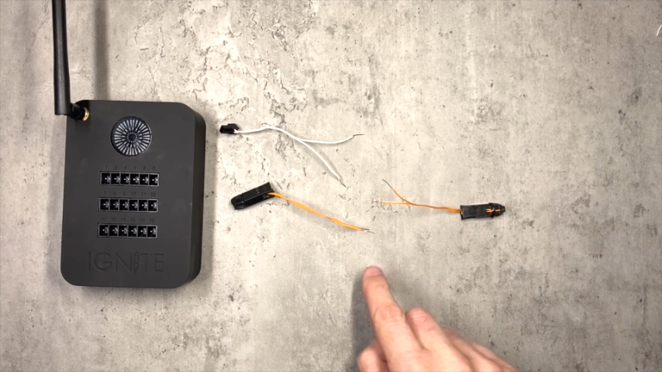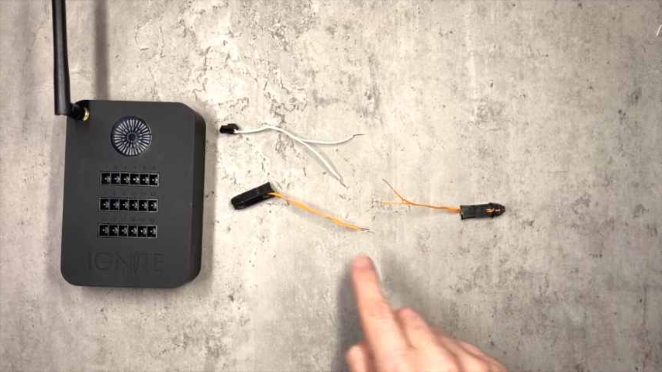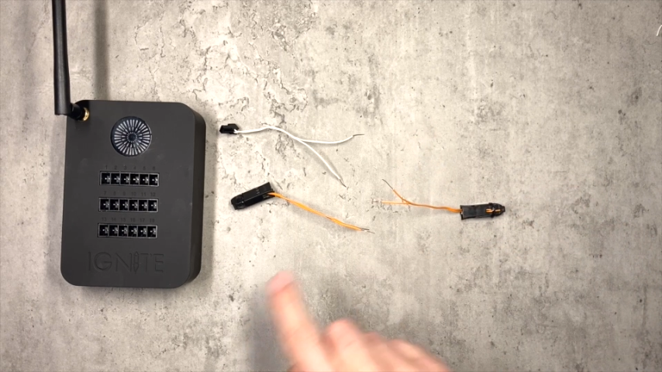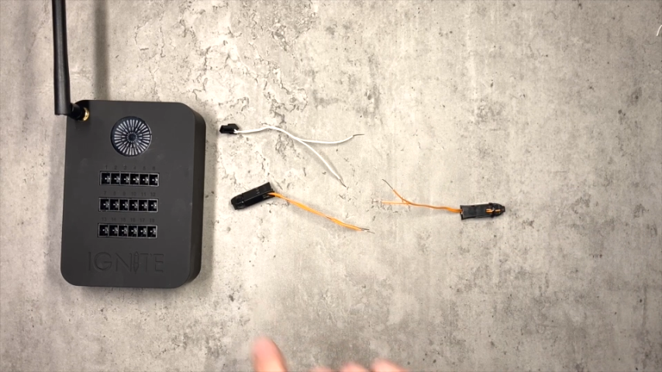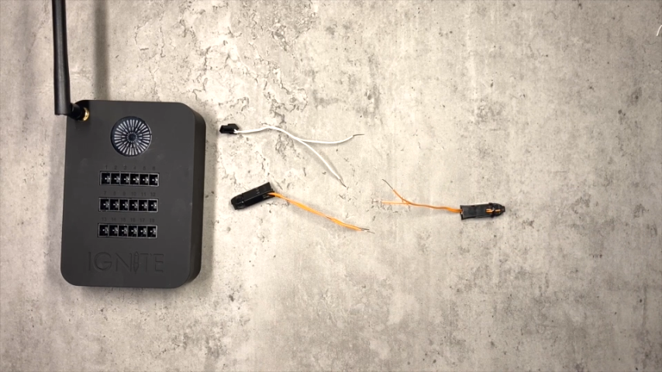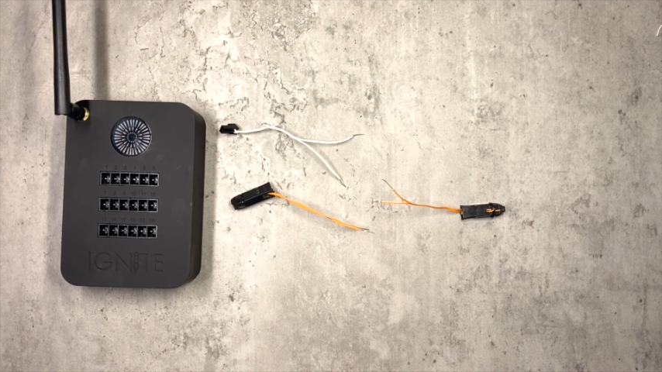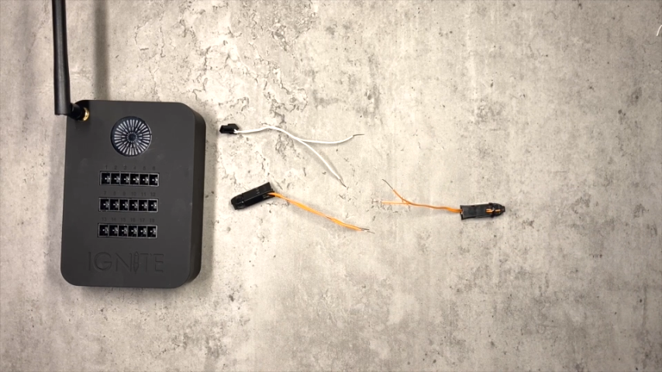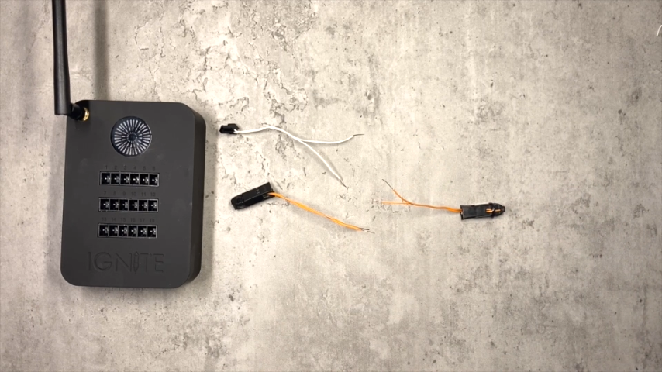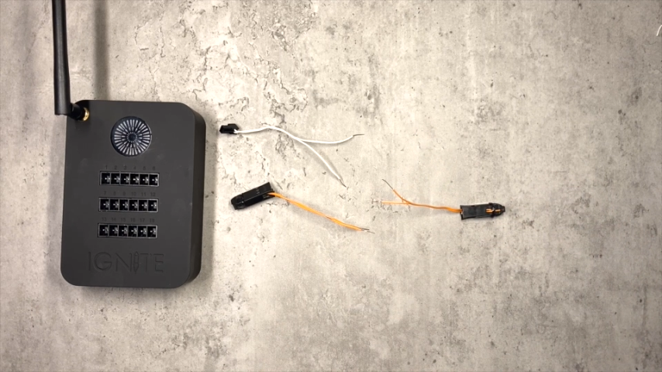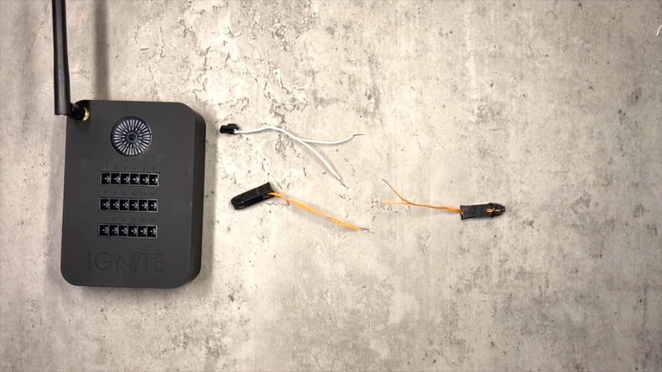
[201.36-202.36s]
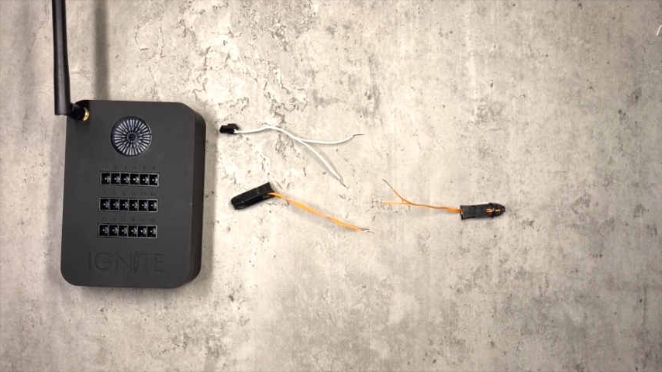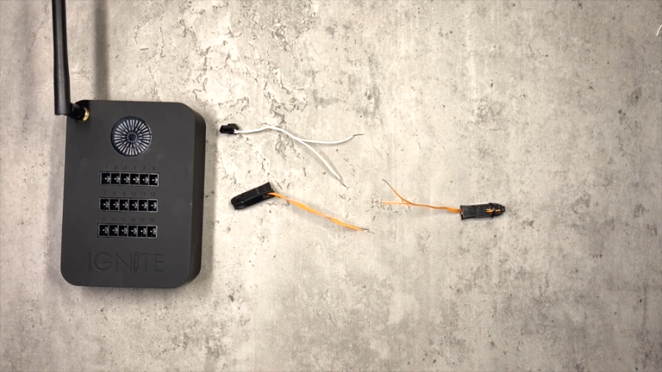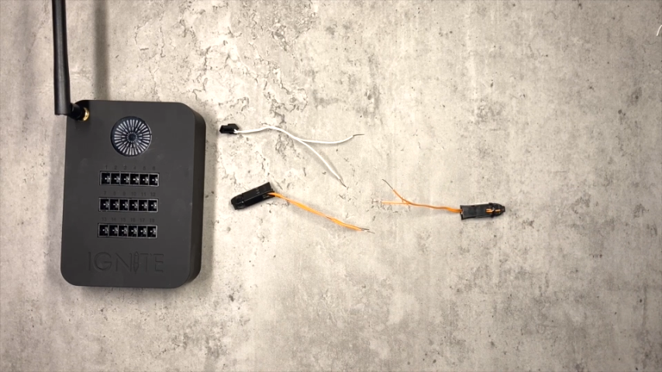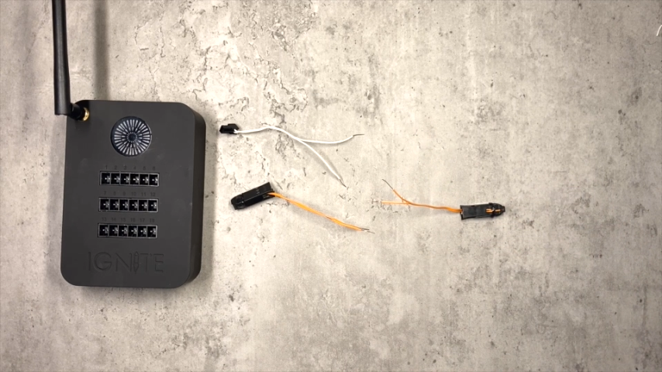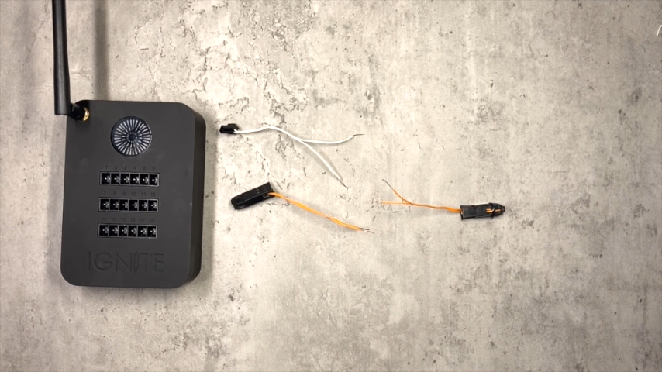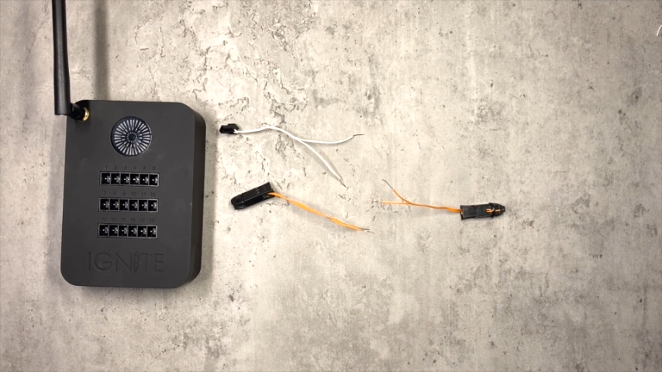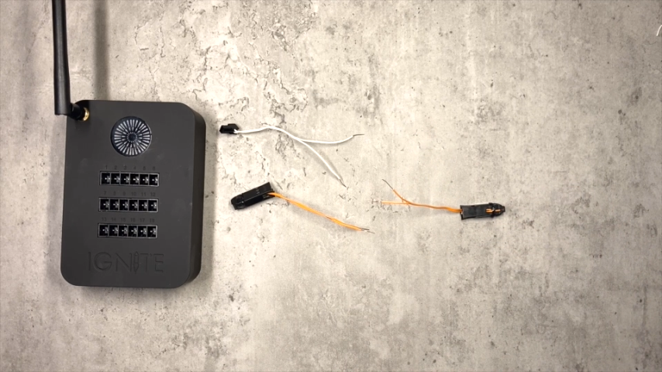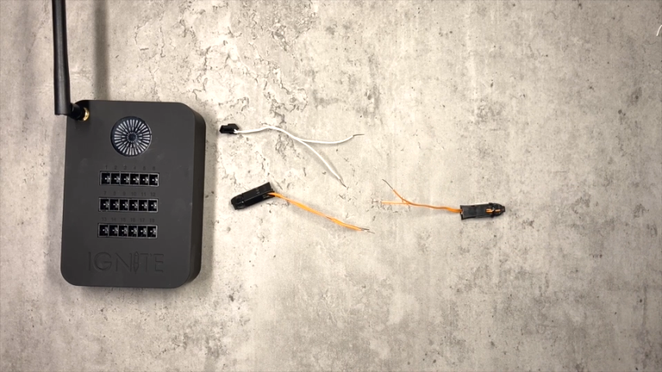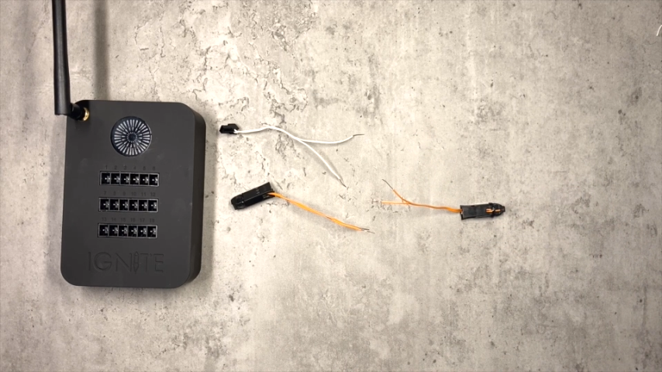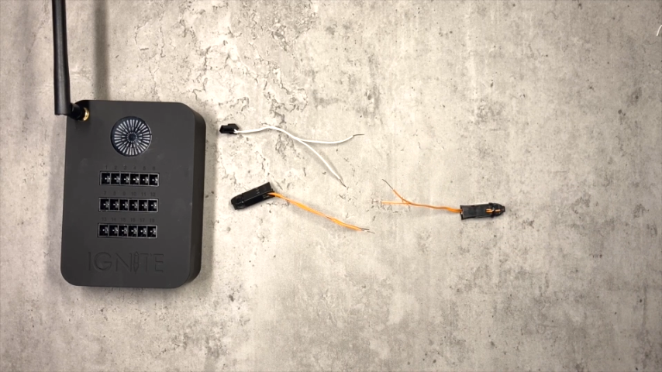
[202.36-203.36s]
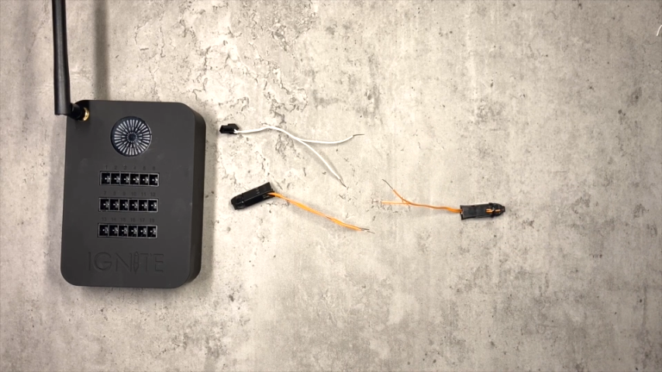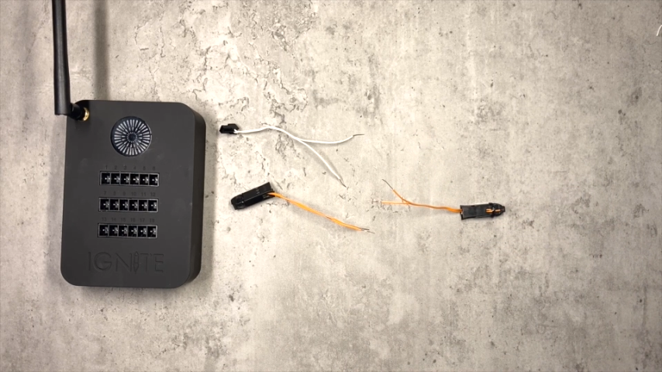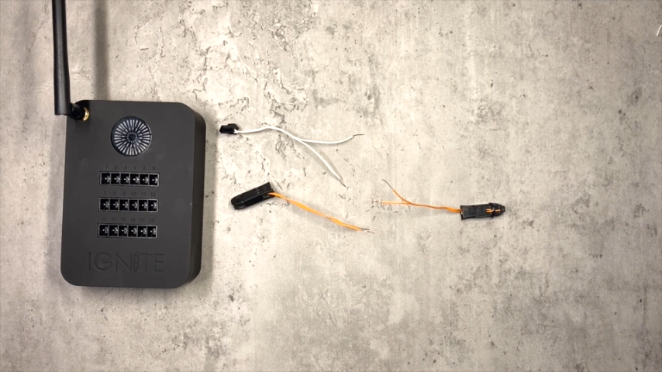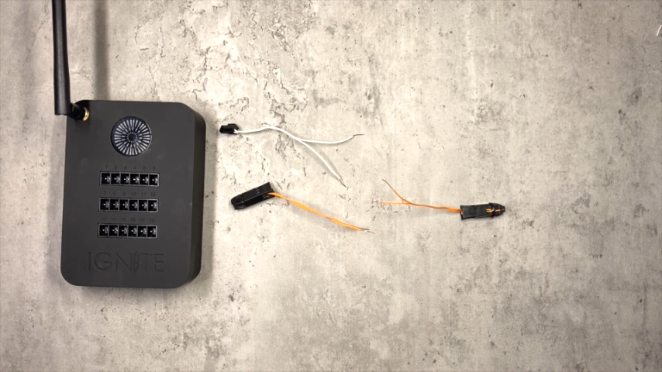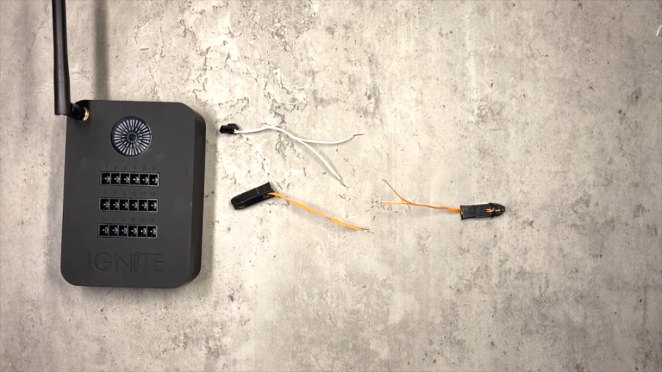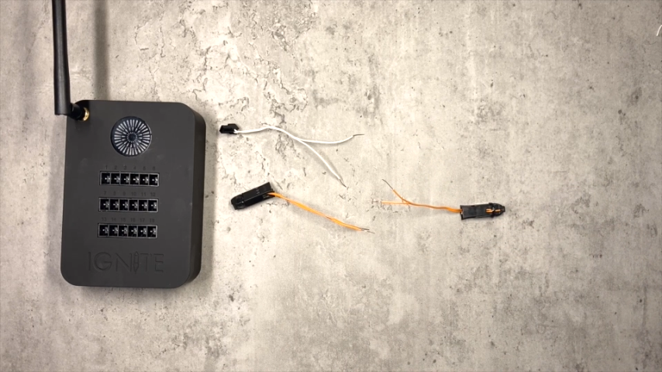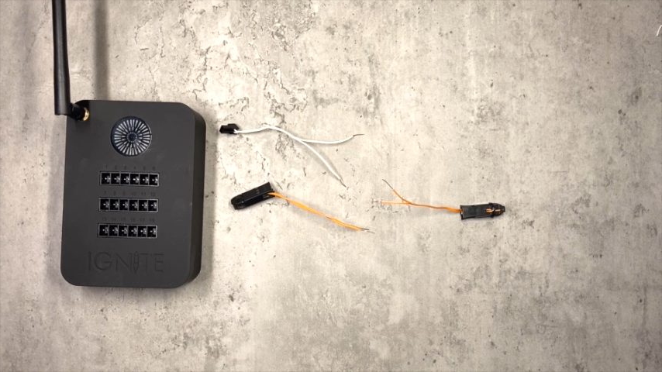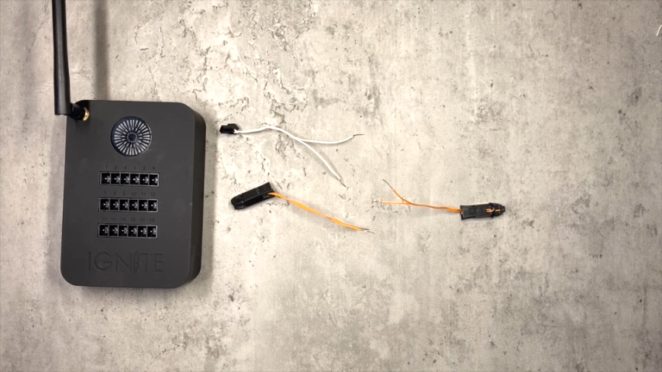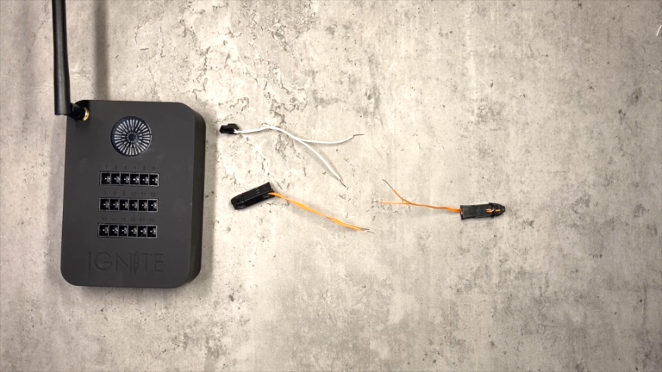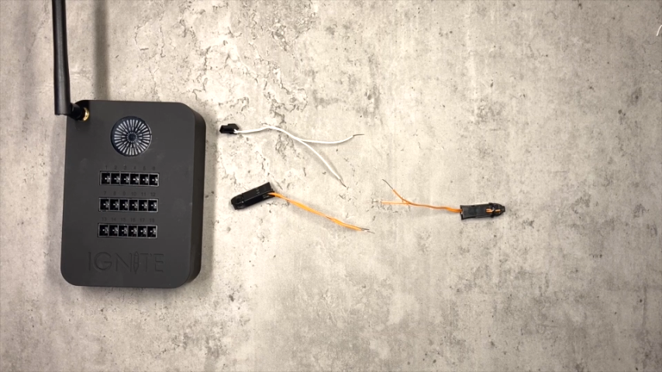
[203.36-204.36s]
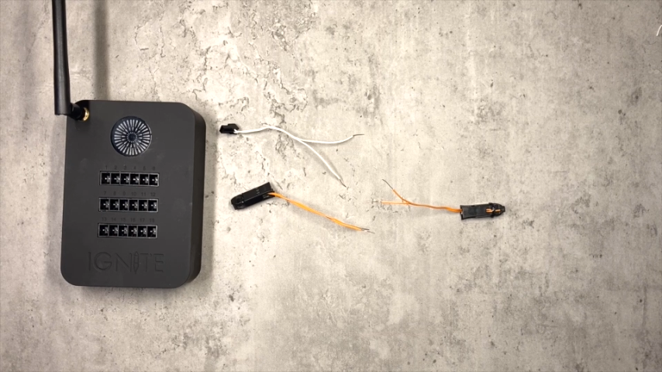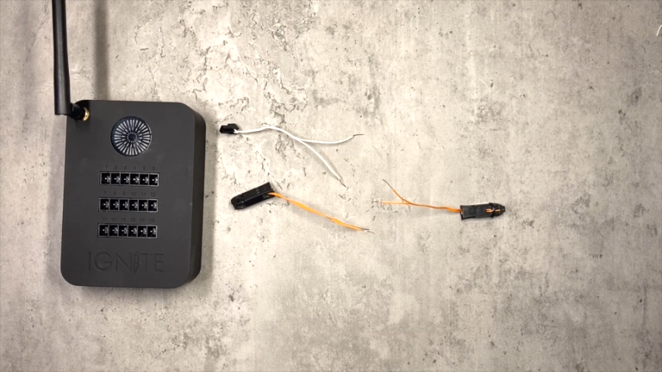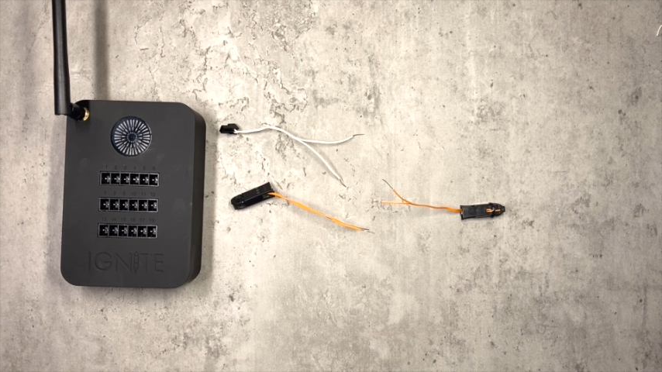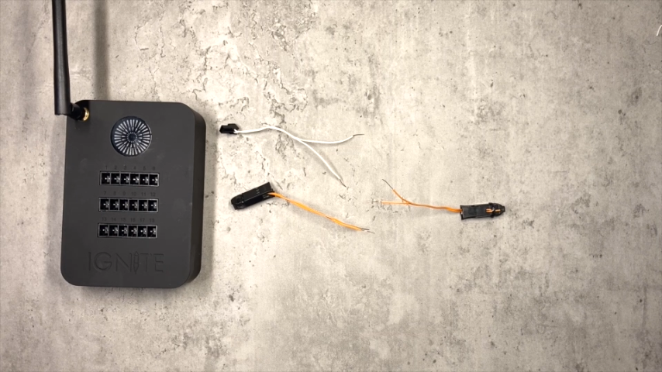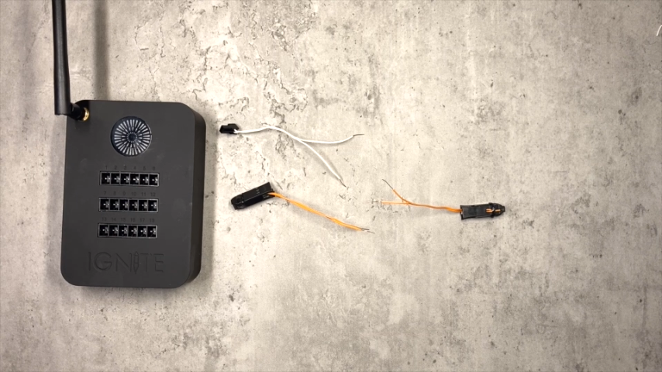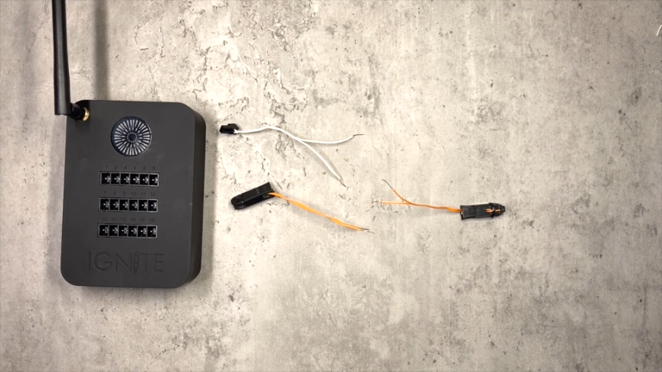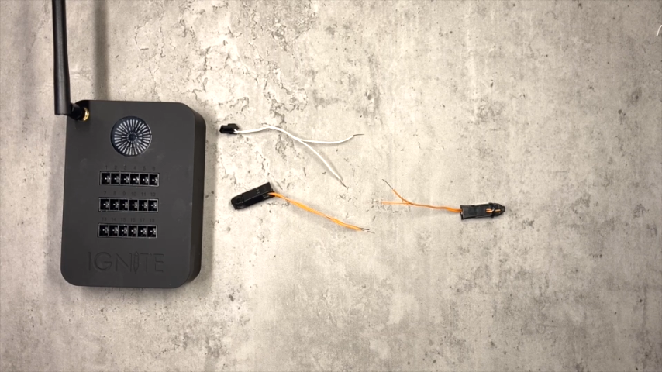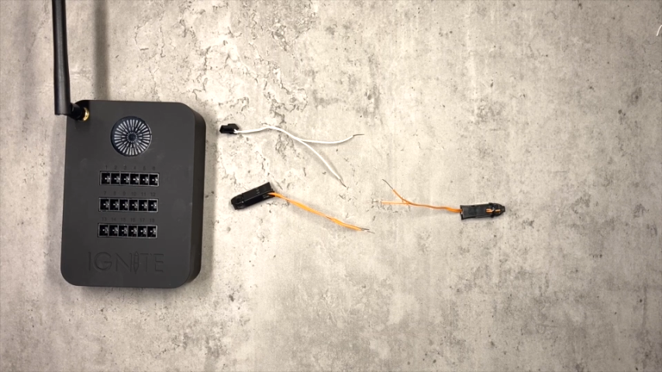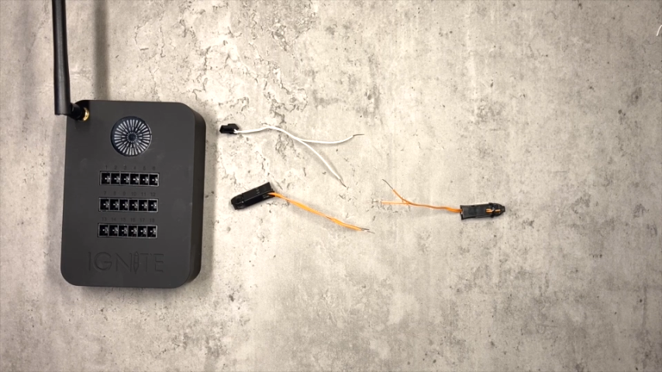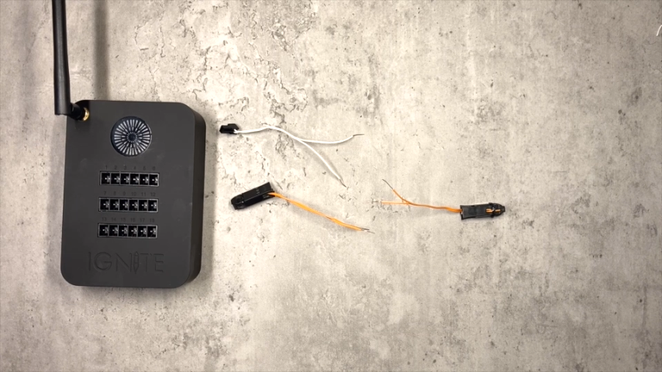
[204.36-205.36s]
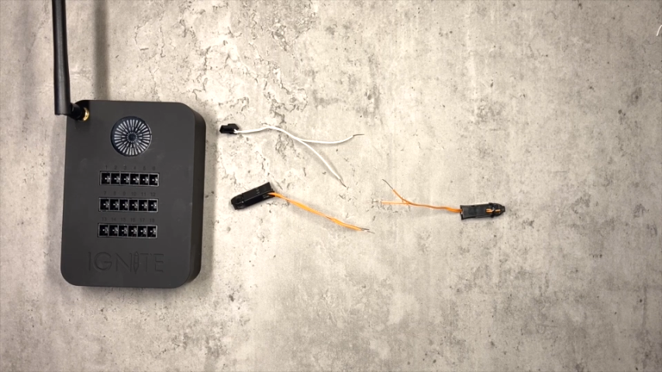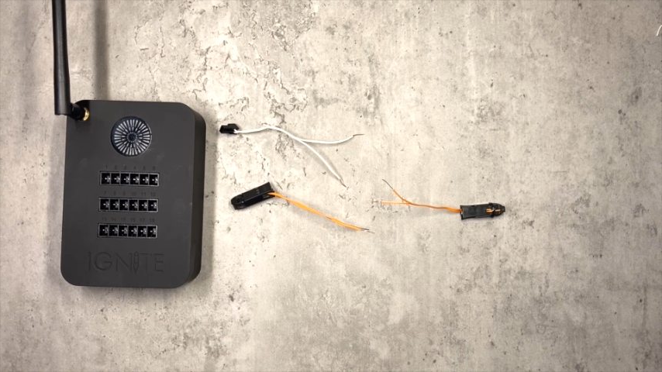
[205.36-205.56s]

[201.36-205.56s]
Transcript: [unreadable: no face in view]